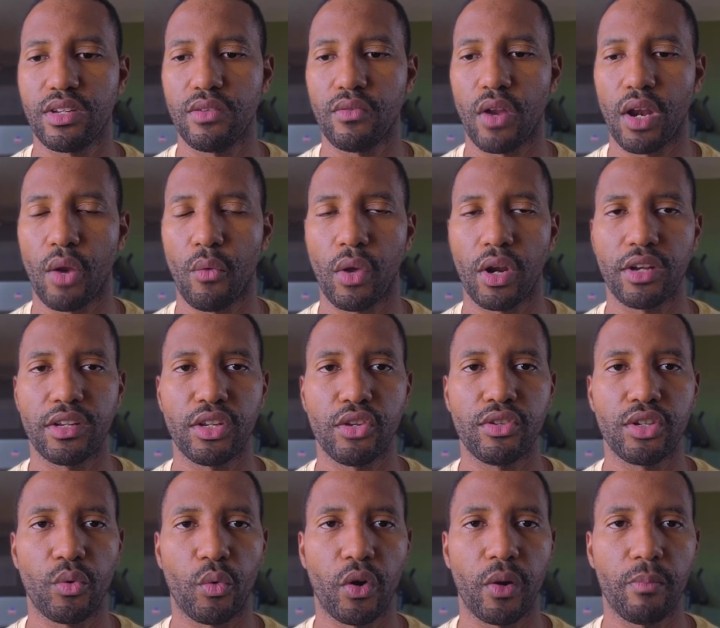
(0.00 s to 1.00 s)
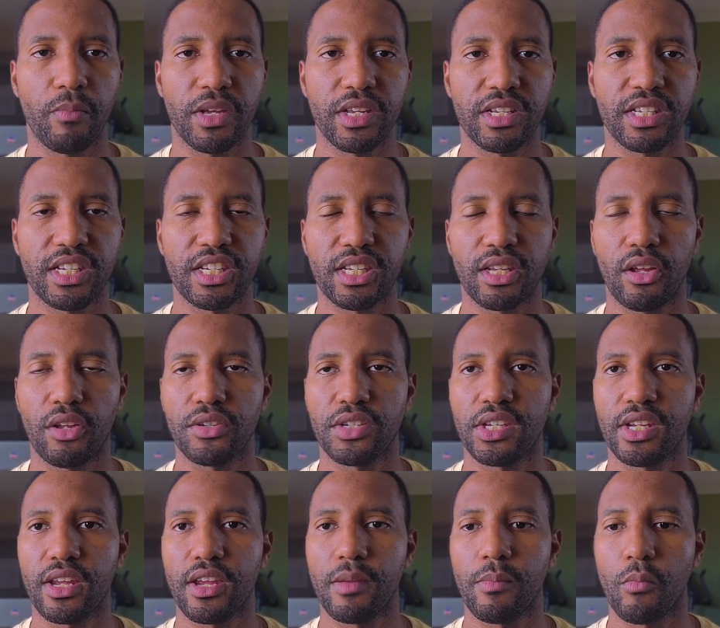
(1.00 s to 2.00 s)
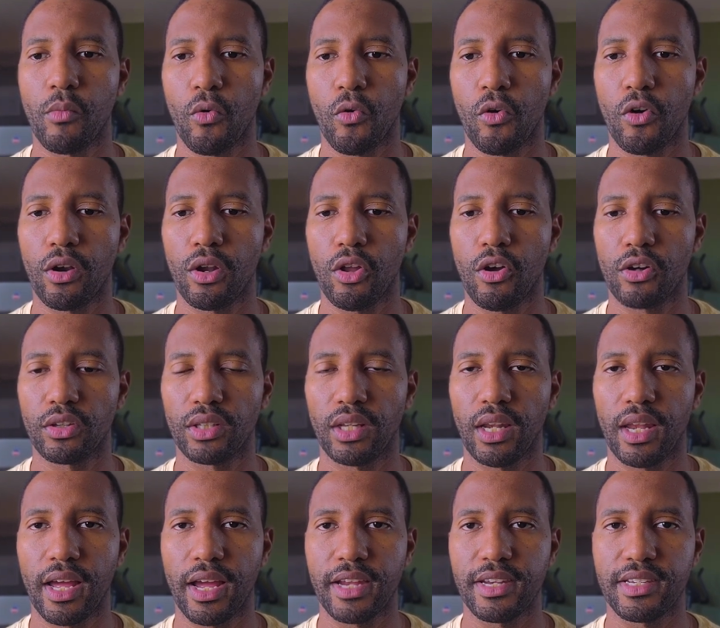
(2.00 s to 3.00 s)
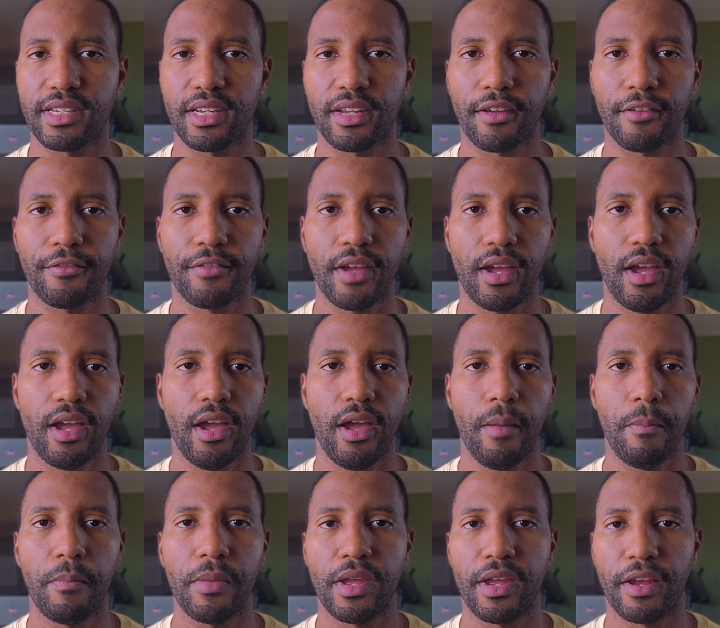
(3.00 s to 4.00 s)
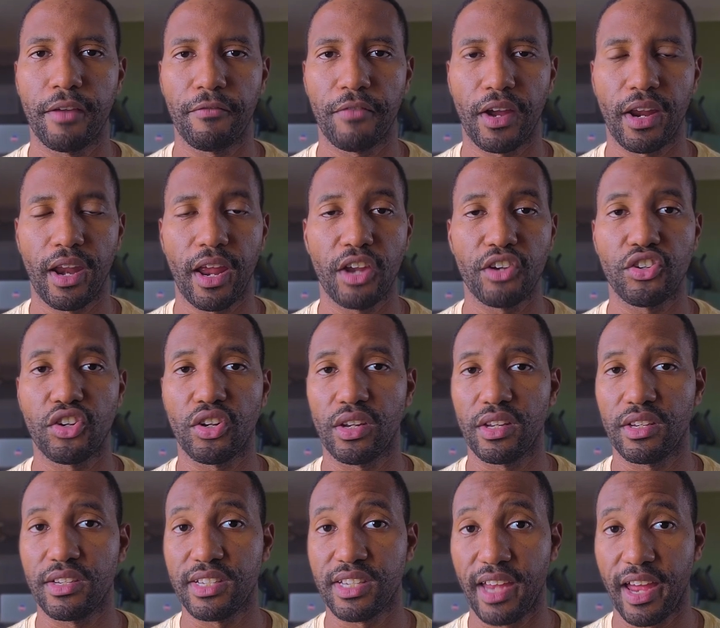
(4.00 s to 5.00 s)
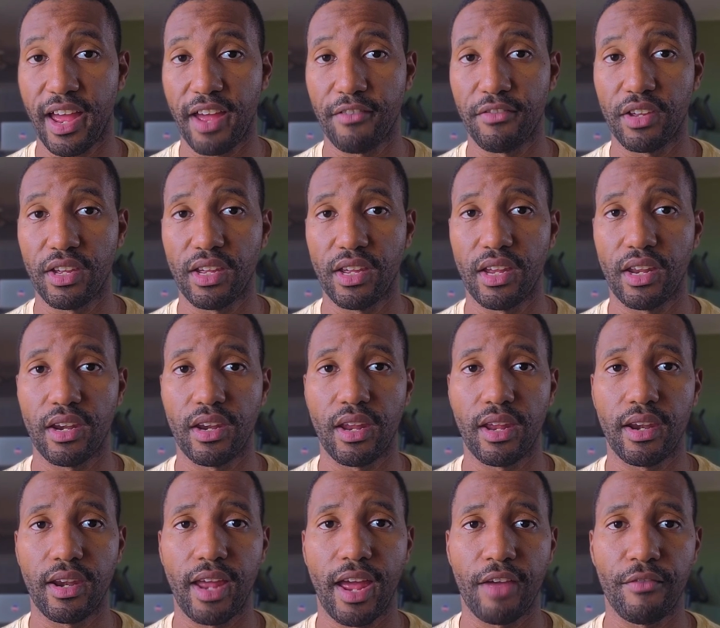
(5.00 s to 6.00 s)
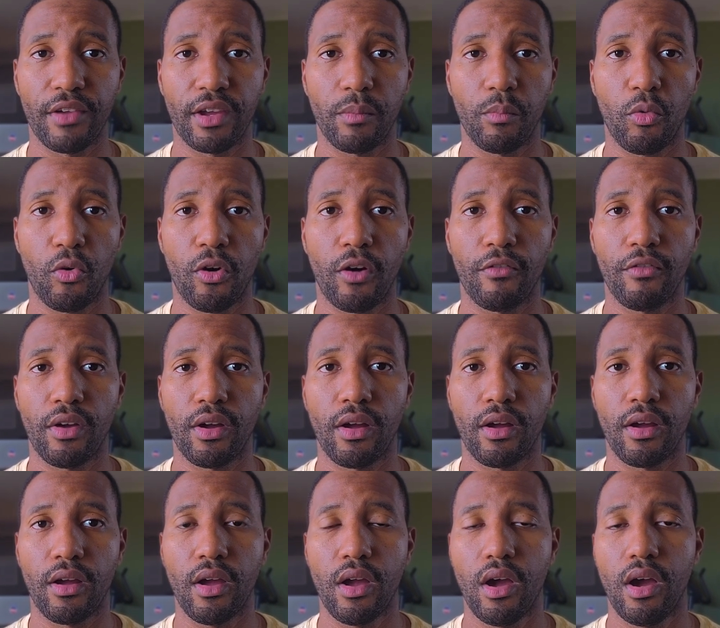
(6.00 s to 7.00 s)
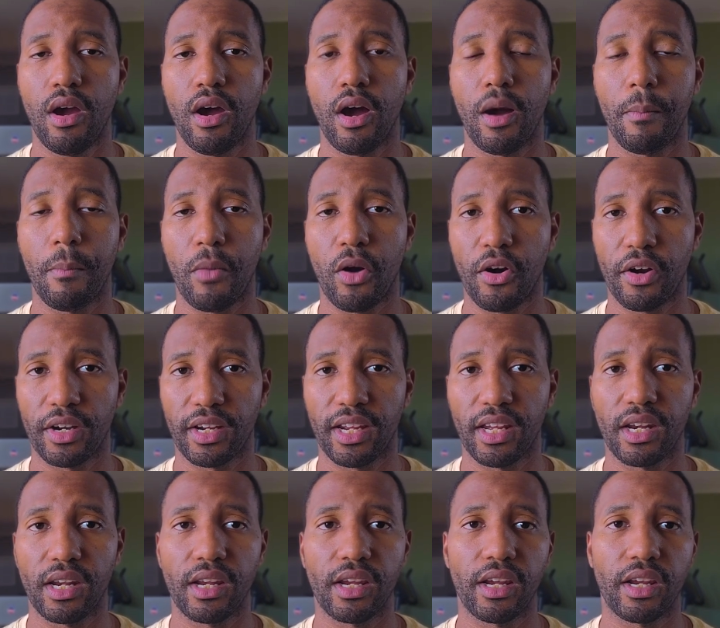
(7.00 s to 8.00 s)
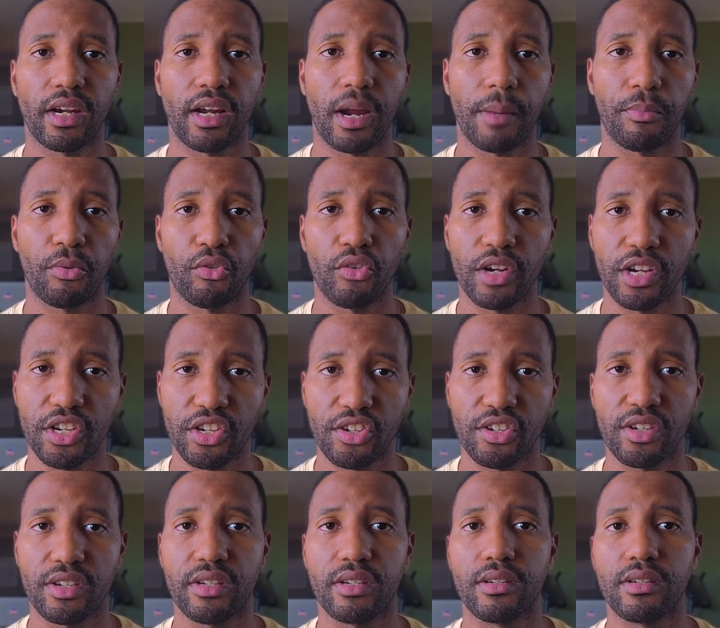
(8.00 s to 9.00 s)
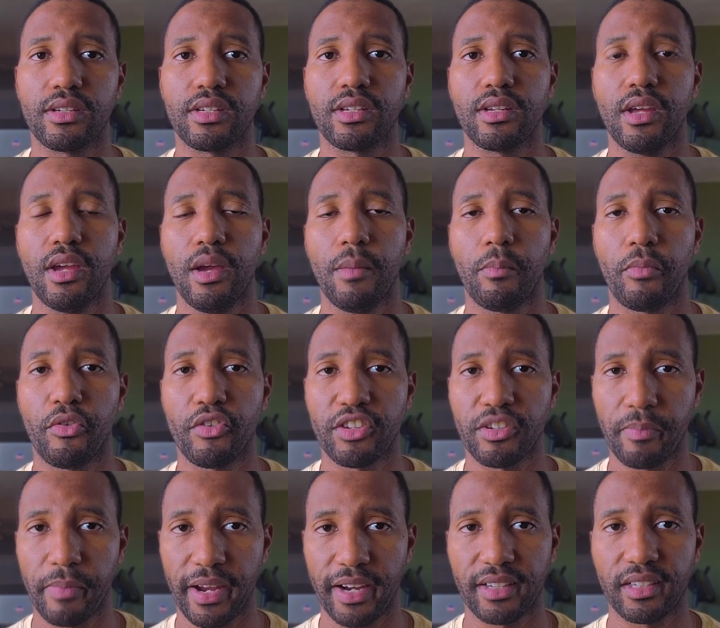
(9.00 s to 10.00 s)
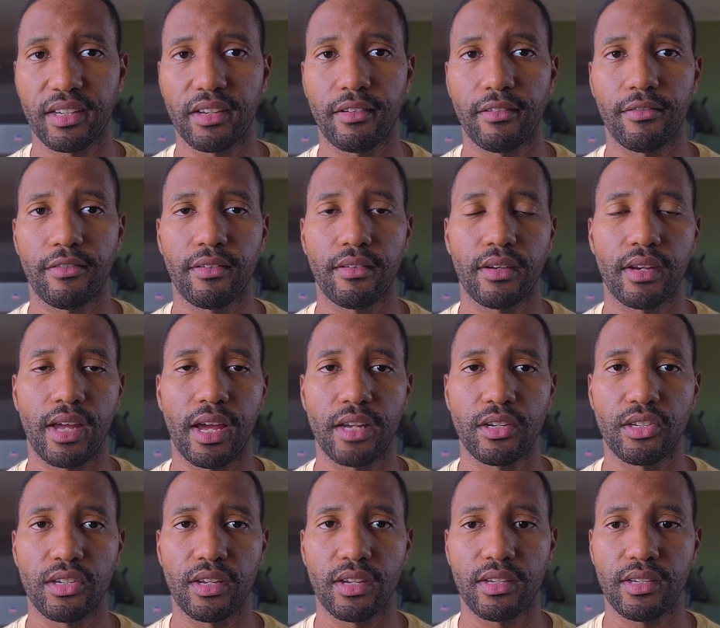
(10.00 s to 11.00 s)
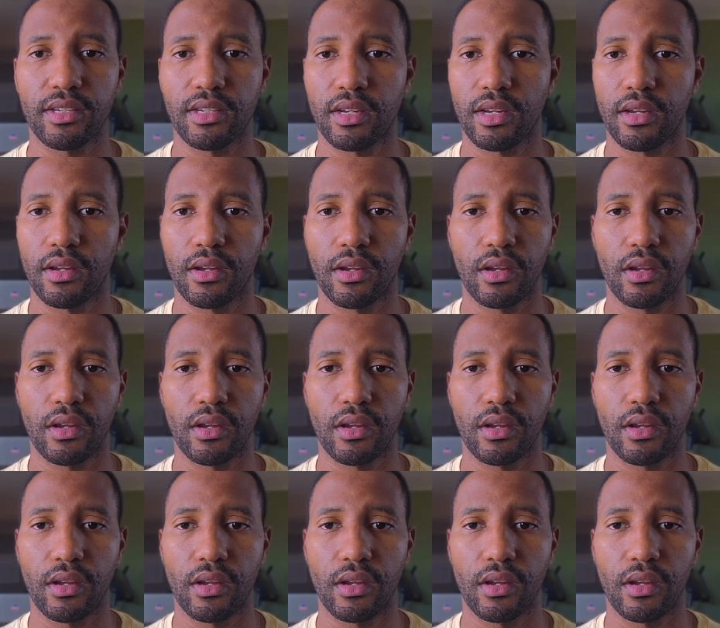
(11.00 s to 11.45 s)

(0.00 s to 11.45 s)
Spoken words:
don't want to use the word business, I'll say more along the lines of being financially savvy and having more of a marketing and operations perspective, not just,